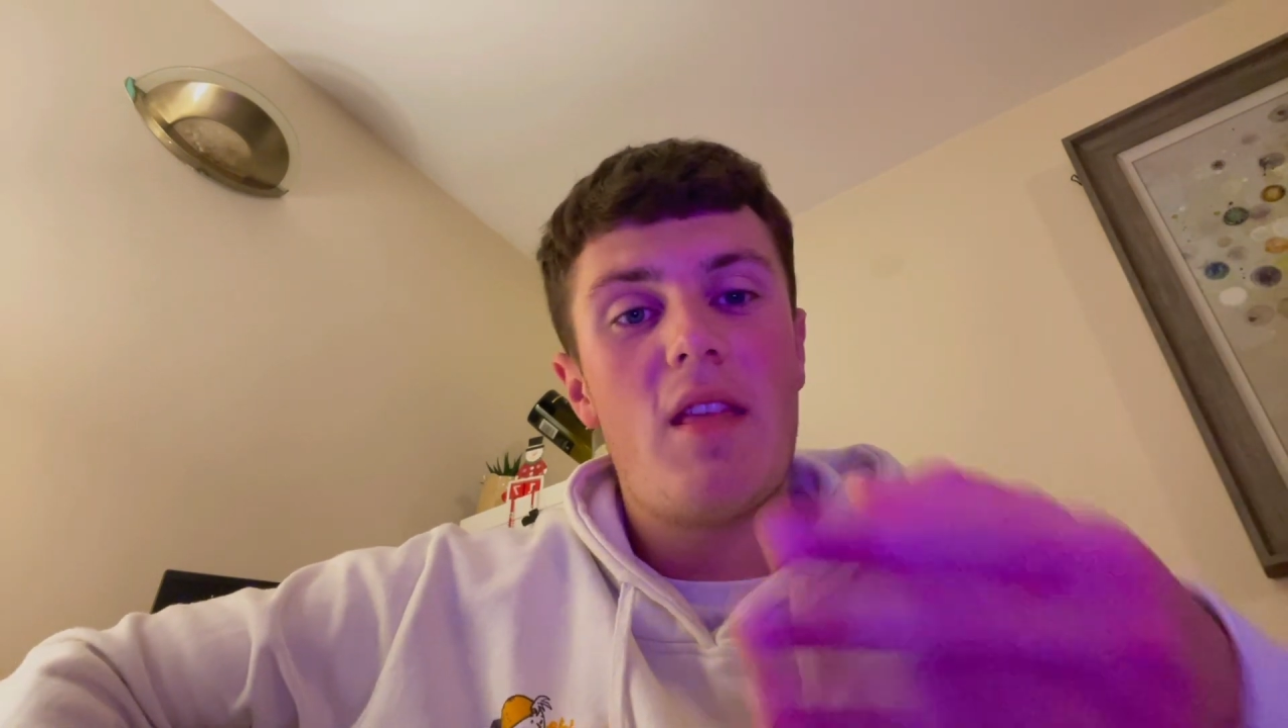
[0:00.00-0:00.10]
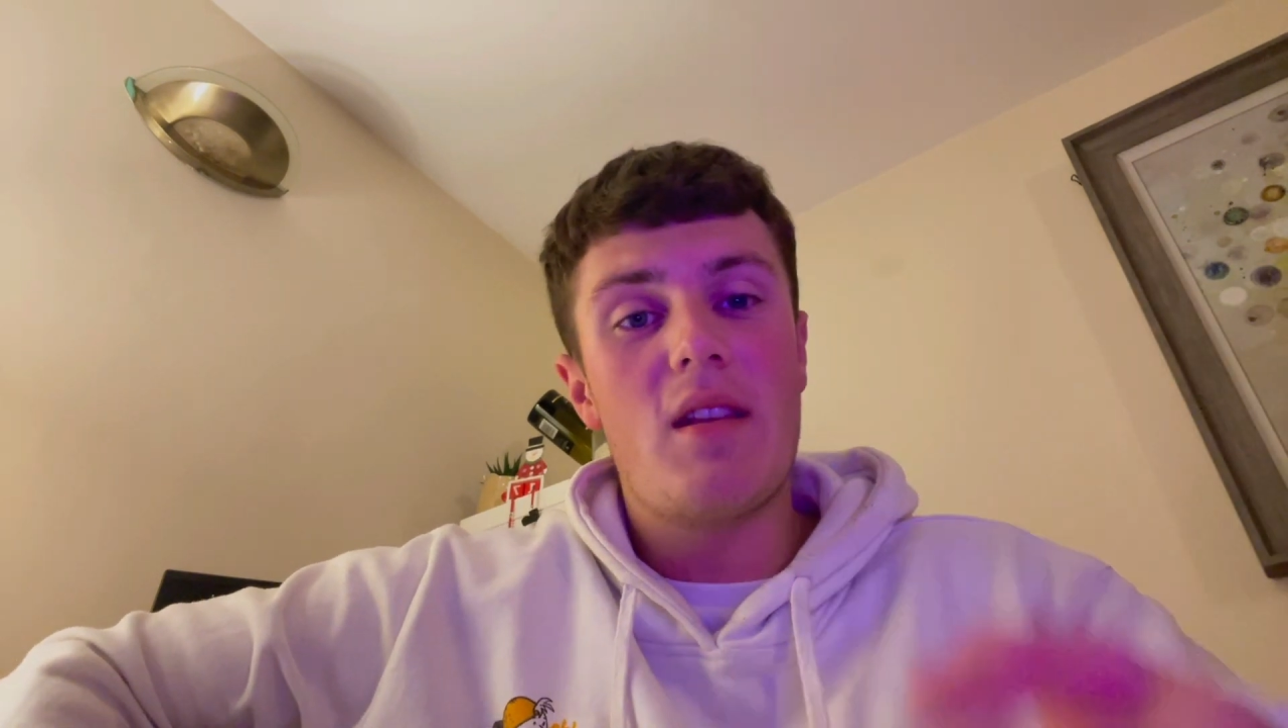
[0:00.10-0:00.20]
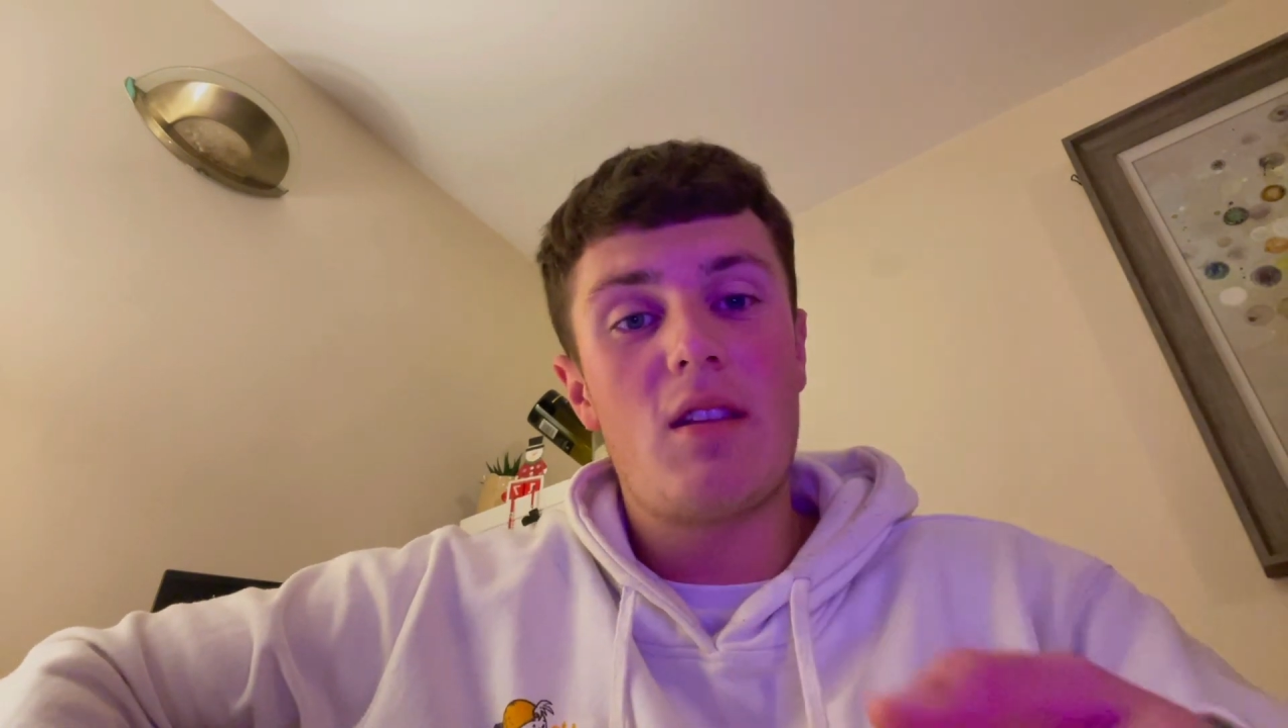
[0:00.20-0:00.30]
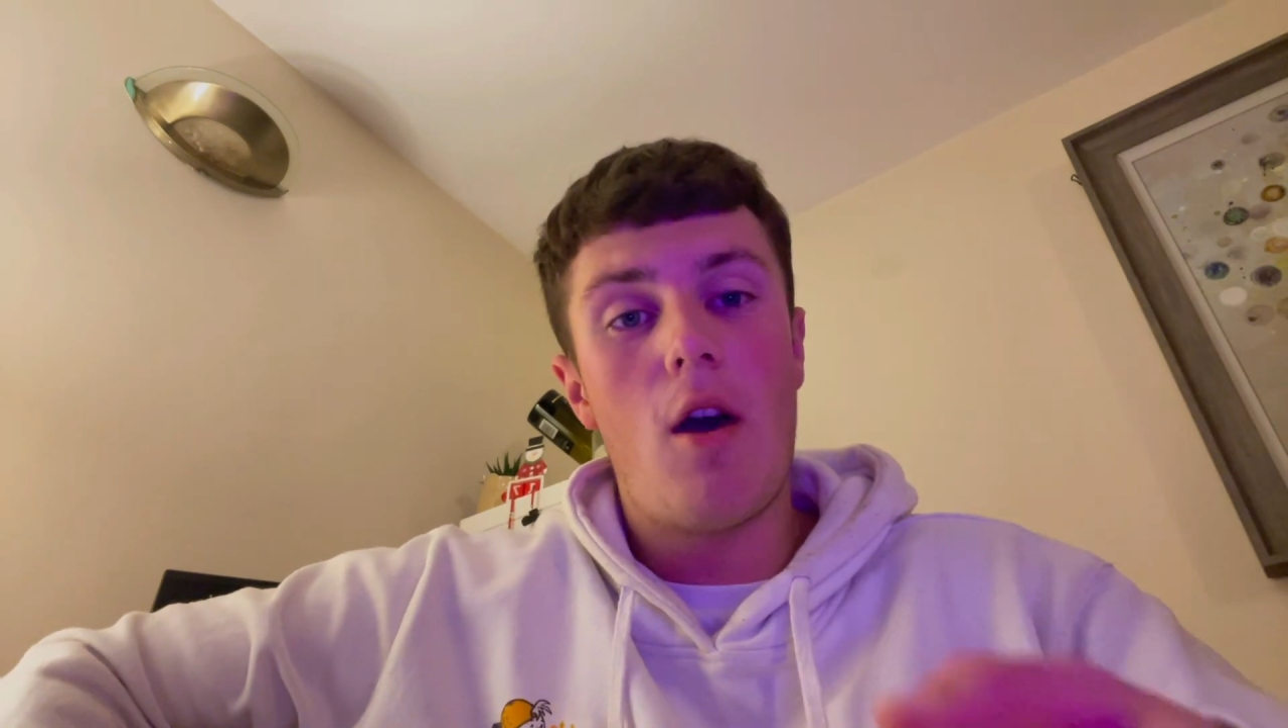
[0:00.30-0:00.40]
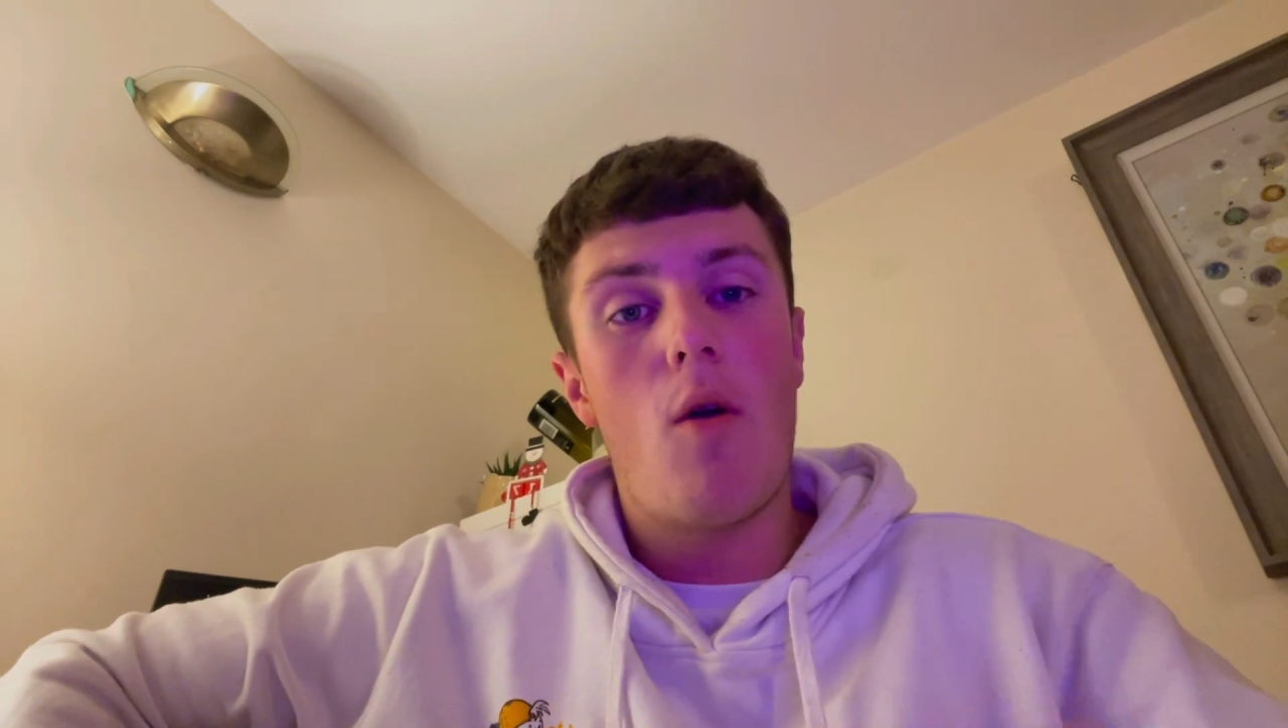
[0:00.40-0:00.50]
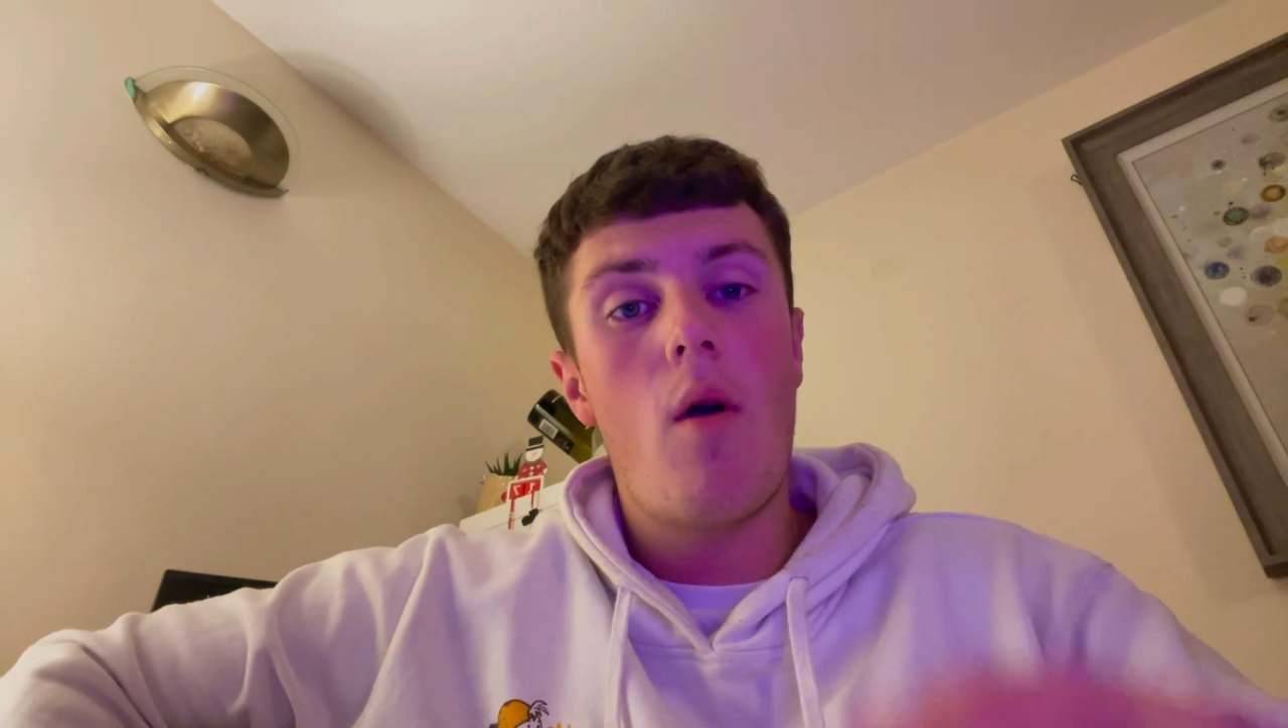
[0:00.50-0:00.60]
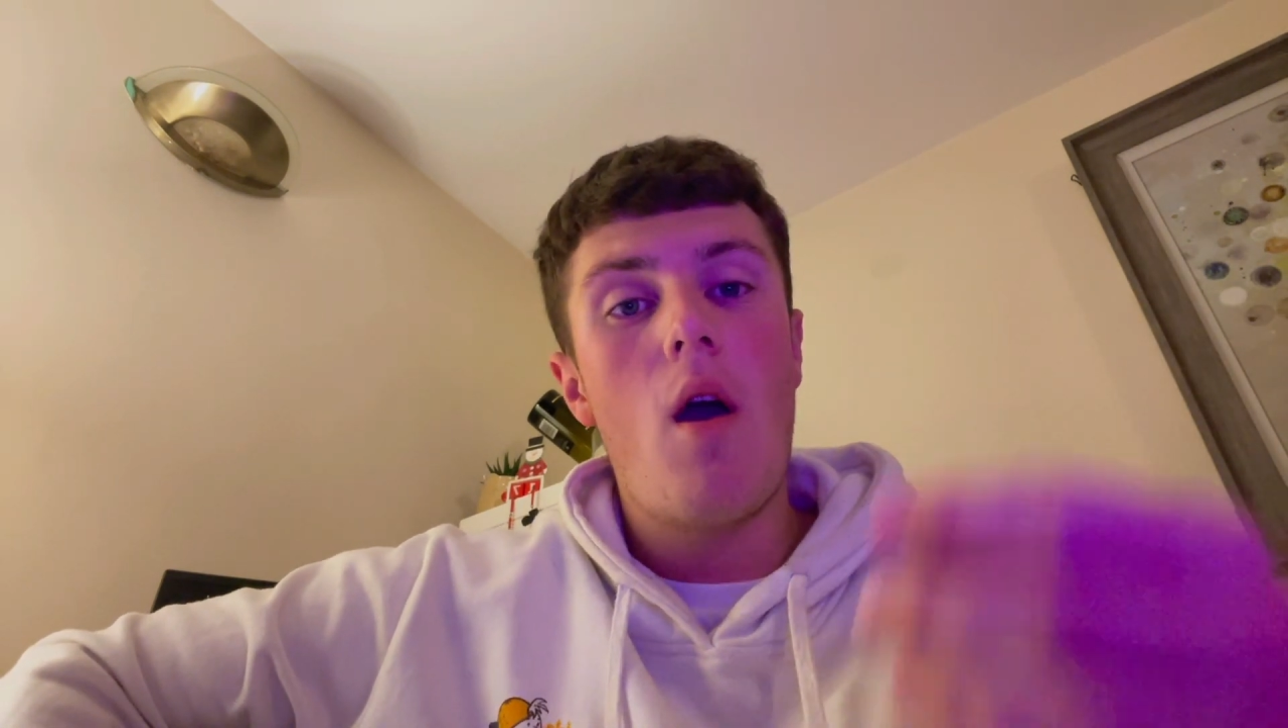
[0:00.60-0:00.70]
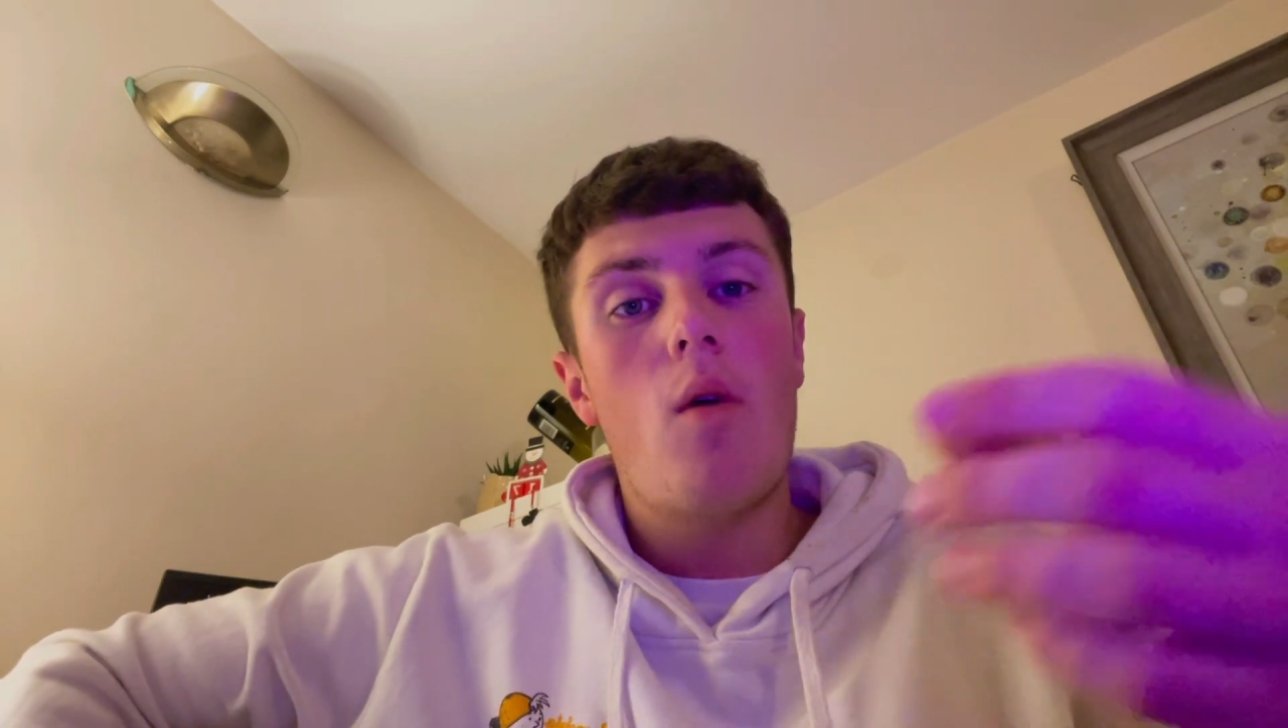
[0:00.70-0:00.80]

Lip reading: this girl